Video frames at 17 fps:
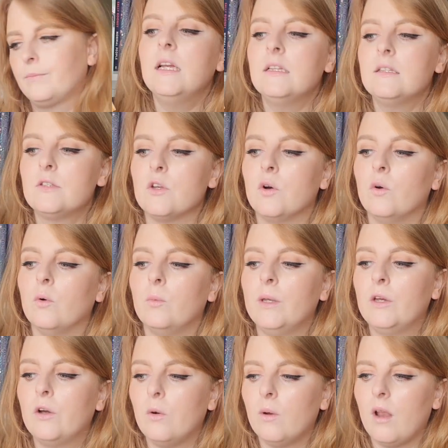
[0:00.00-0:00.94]
So we
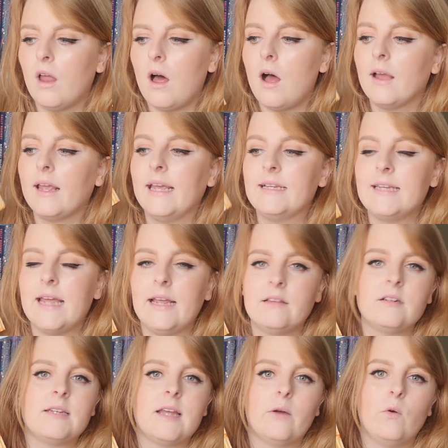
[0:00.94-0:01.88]
go along, it takes
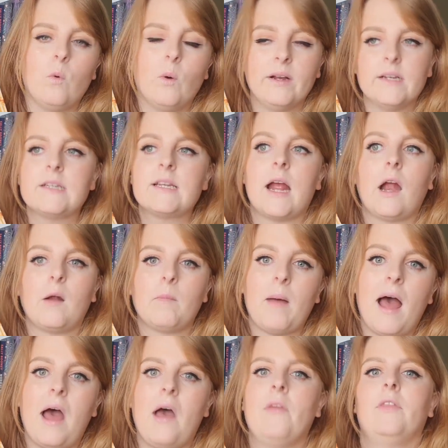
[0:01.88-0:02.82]
her down quite a dark
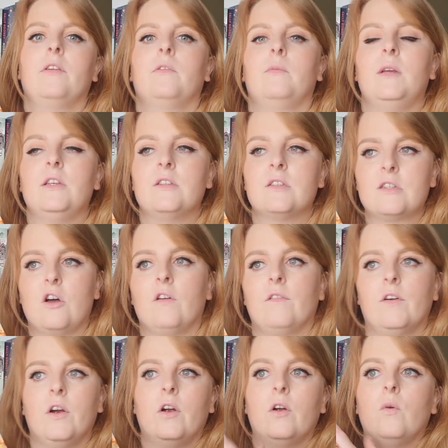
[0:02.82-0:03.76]
path as we
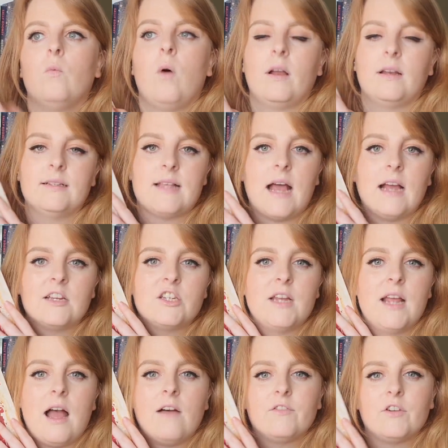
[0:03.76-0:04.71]
discover what is actually
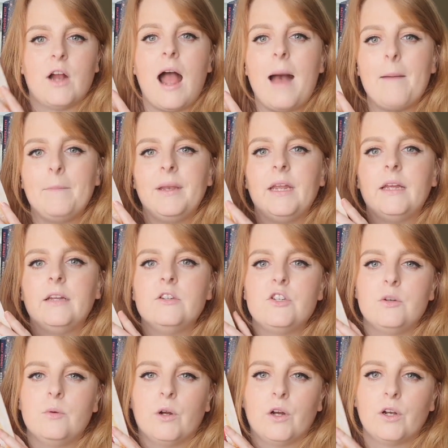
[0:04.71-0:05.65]
after happening
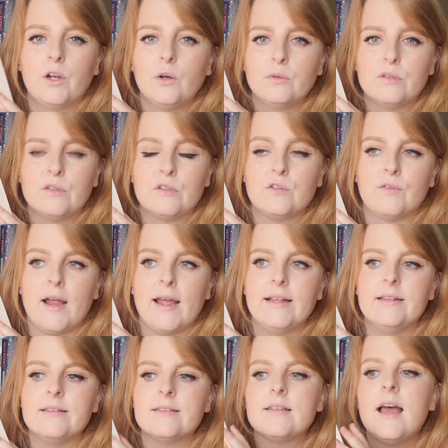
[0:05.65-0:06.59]
to her closest
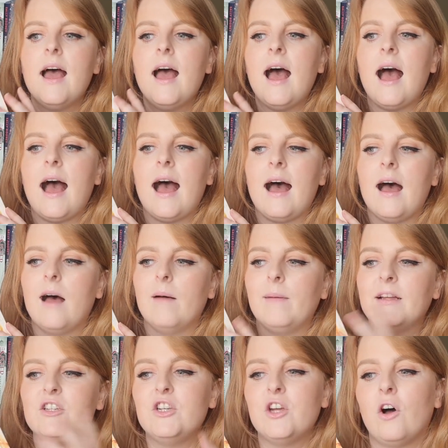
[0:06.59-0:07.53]
friends.
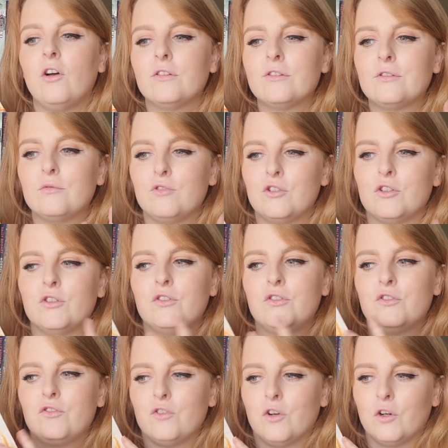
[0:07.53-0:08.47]
And she also does
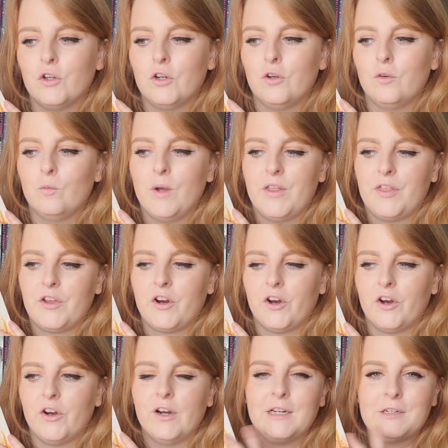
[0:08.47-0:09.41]
struggle with
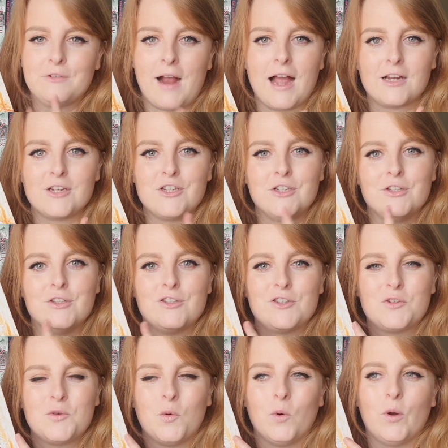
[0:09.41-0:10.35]
her attractions
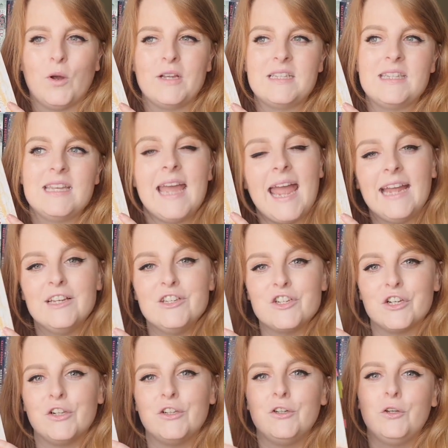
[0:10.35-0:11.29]
towards the
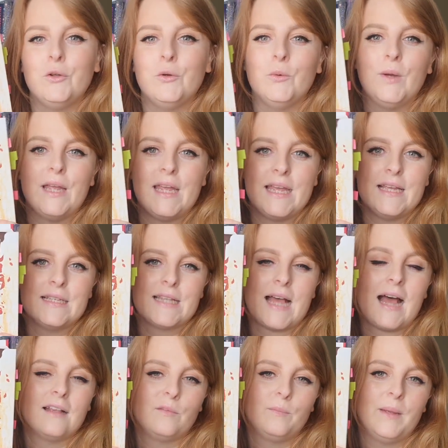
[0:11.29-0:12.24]
angel who
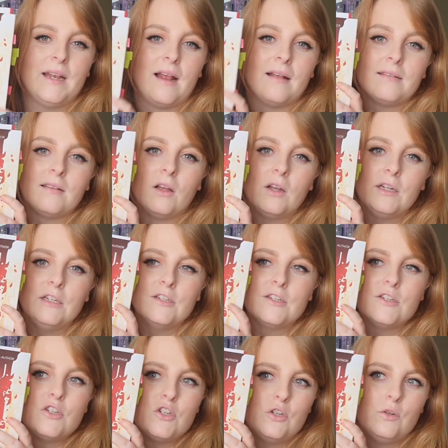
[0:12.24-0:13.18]
has been assigned
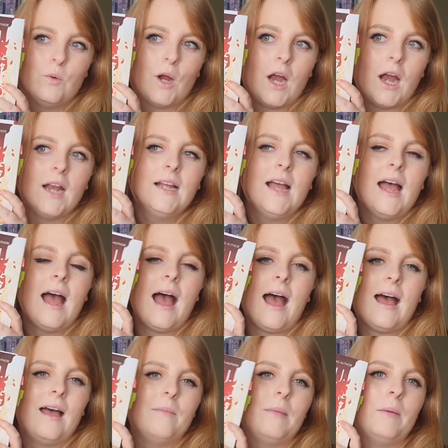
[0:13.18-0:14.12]
to her.
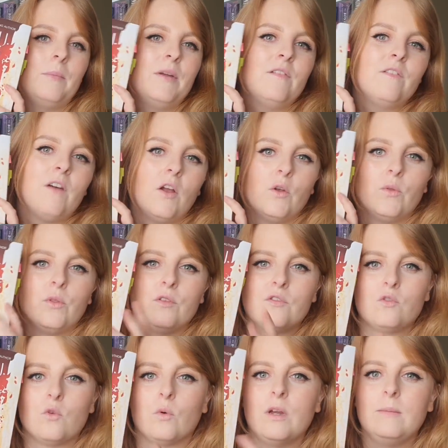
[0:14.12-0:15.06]
And we follow the
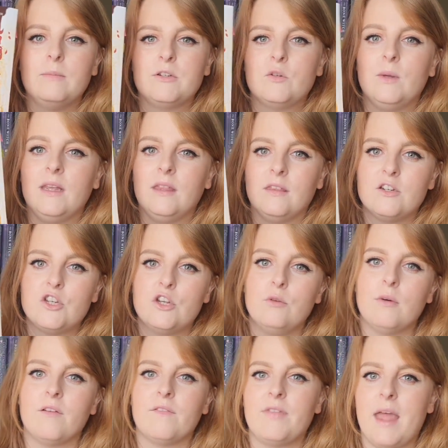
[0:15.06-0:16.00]
story between the
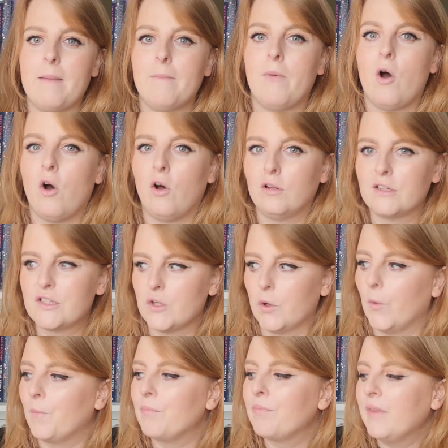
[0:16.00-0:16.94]
two of them
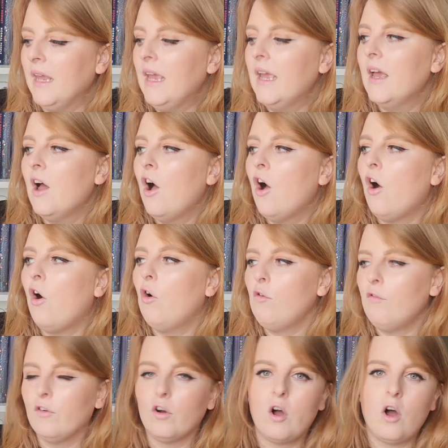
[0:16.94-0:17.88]
also.
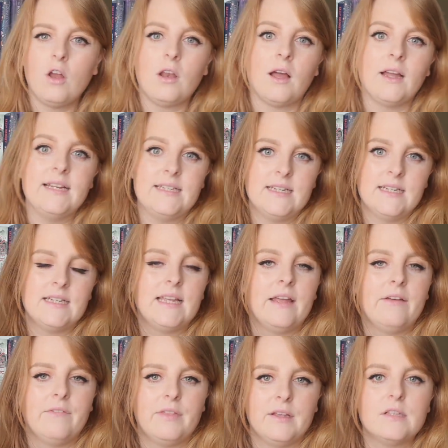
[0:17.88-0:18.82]
Overall, I did
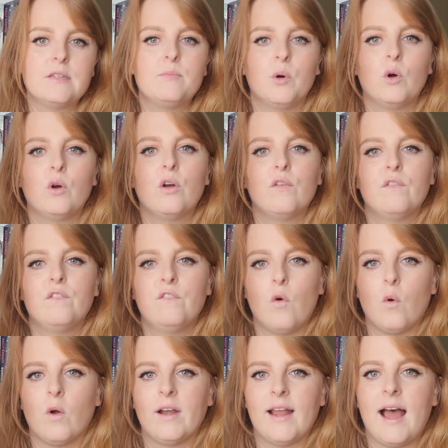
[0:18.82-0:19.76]
give this book
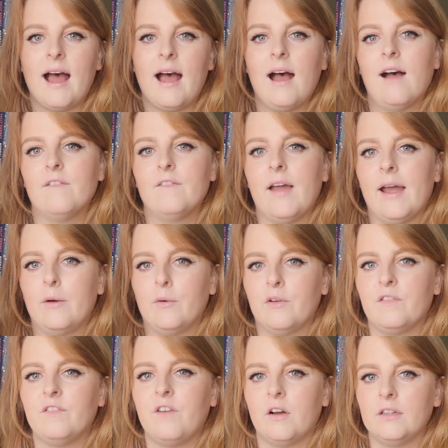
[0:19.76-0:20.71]
4.5 out of
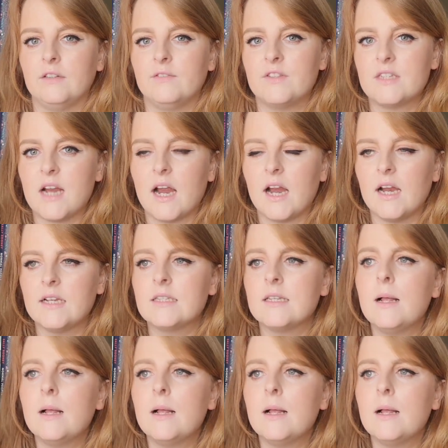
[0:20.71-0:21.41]
5 stars.